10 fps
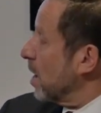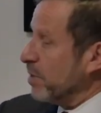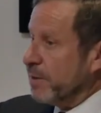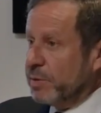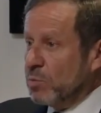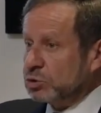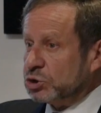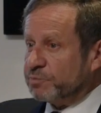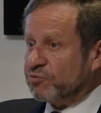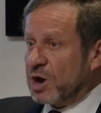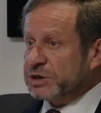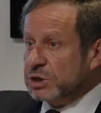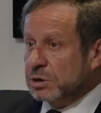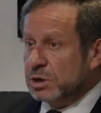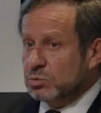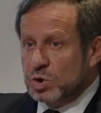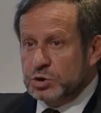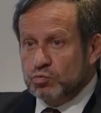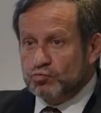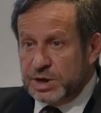And maybe most surprisingly,
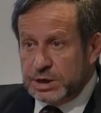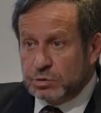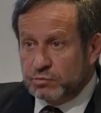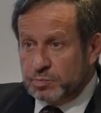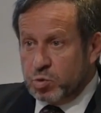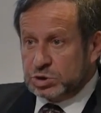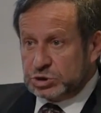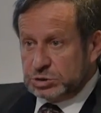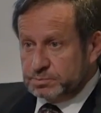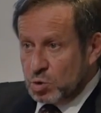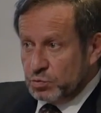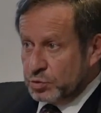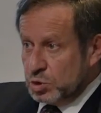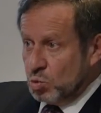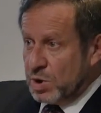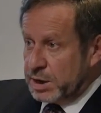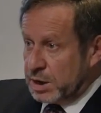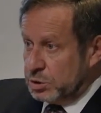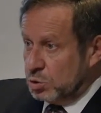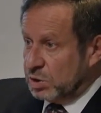when you read the reports, both the
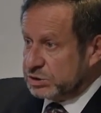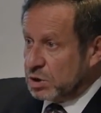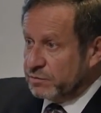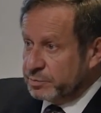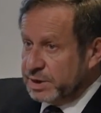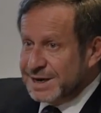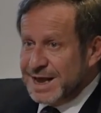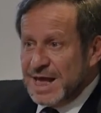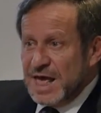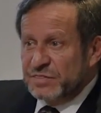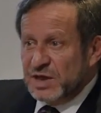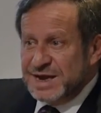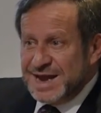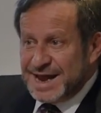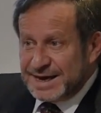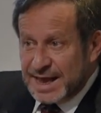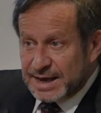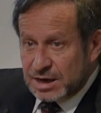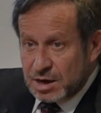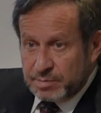UN and US government, the net
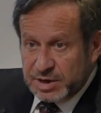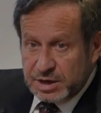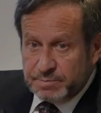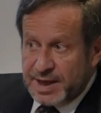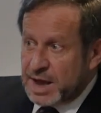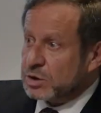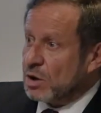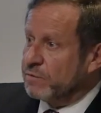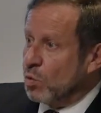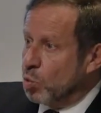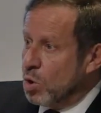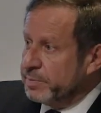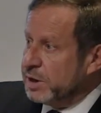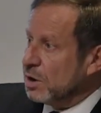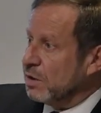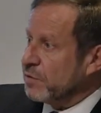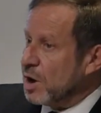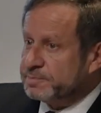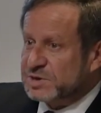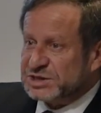economic impact of a warming of
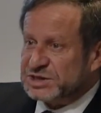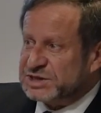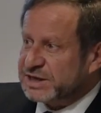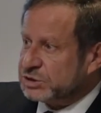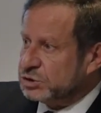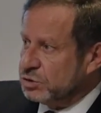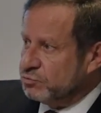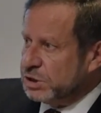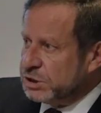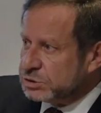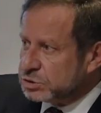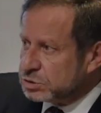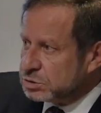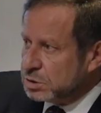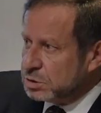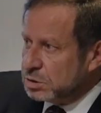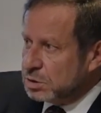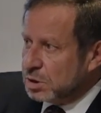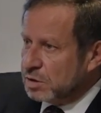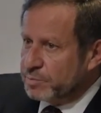up to 6 degrees
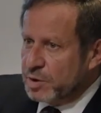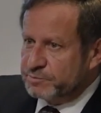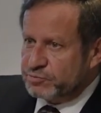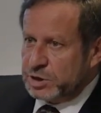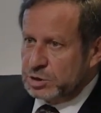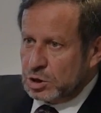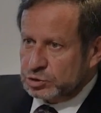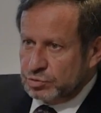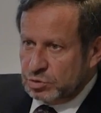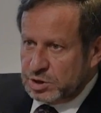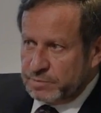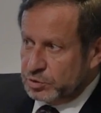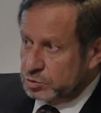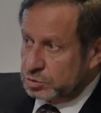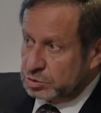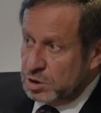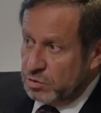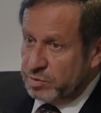above pre-industrial temperatures.